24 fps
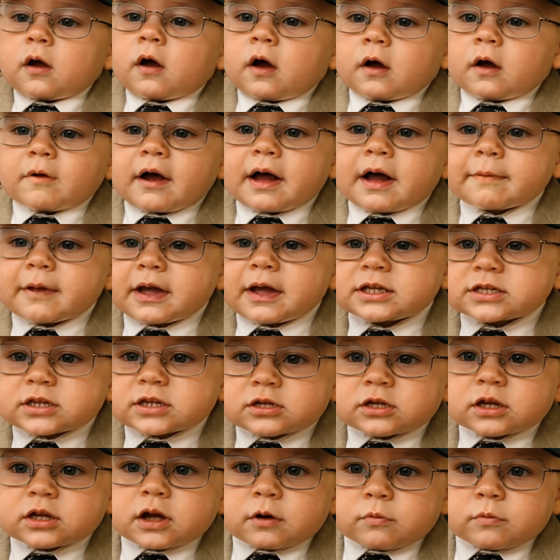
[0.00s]
Well, I'm
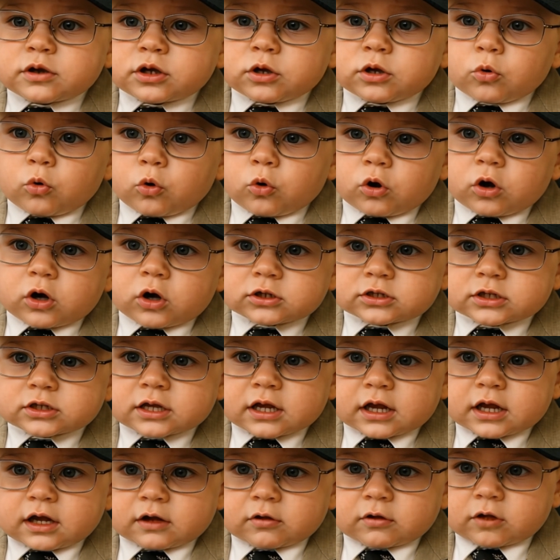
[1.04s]
asking you to read the
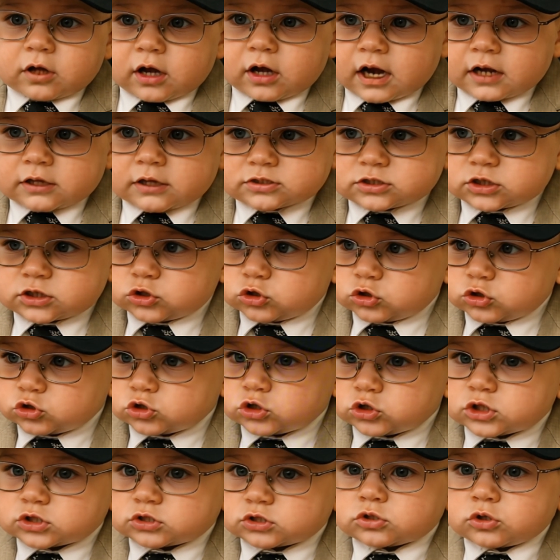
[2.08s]
warranty on your
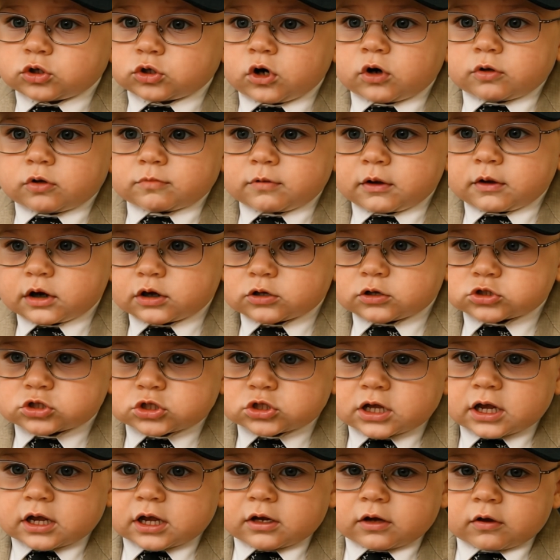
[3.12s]
Constitution so that you can
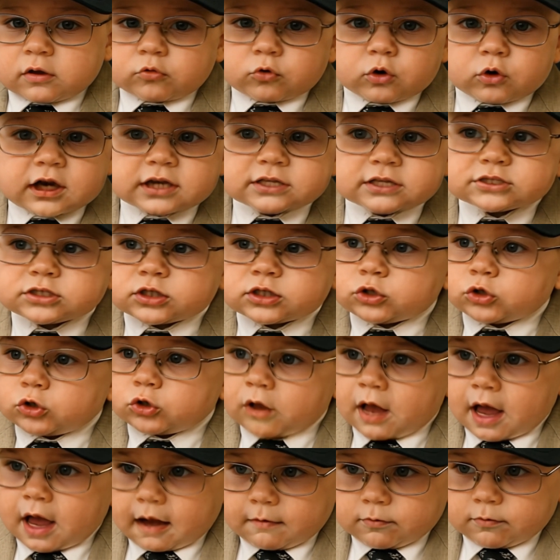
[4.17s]
understand the rights that you
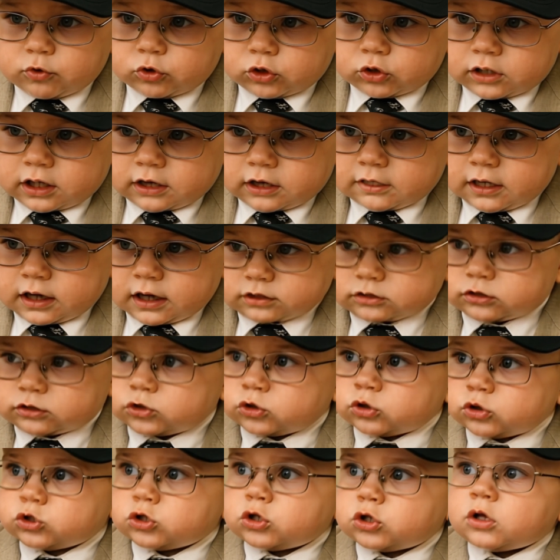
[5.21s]
have under that
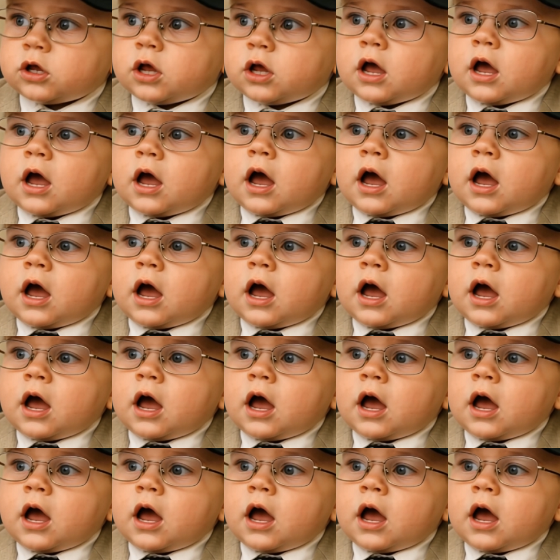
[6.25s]
Constitution.